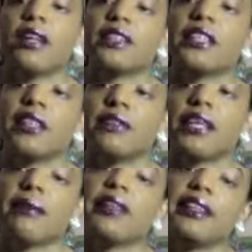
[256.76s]
enough
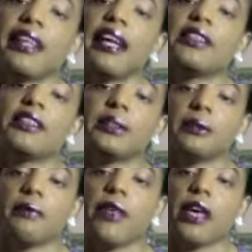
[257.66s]
time on the day to,
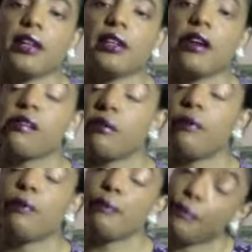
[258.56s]

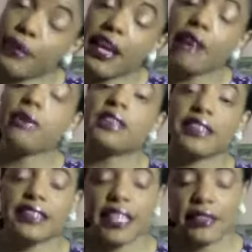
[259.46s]
be able to
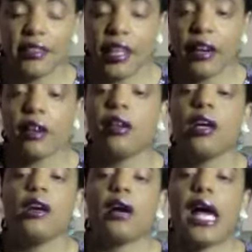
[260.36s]
sit there
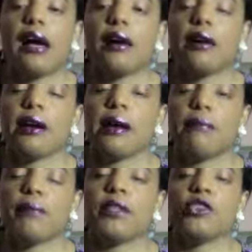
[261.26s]
and
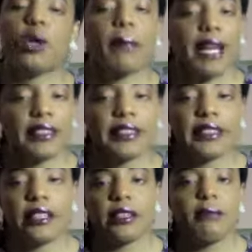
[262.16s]
put your
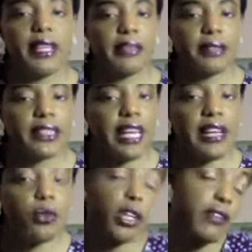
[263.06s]
appliances on a medium
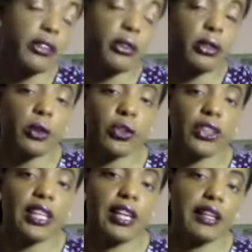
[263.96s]
setting or even on a low
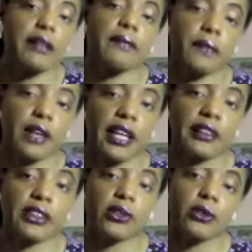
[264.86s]
setting, okay?
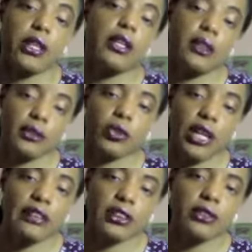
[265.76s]
So
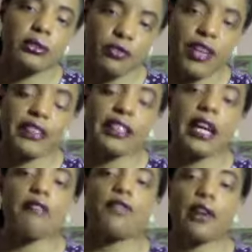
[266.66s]
try to find
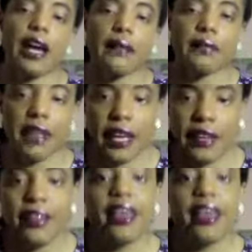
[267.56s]
time for that, okay?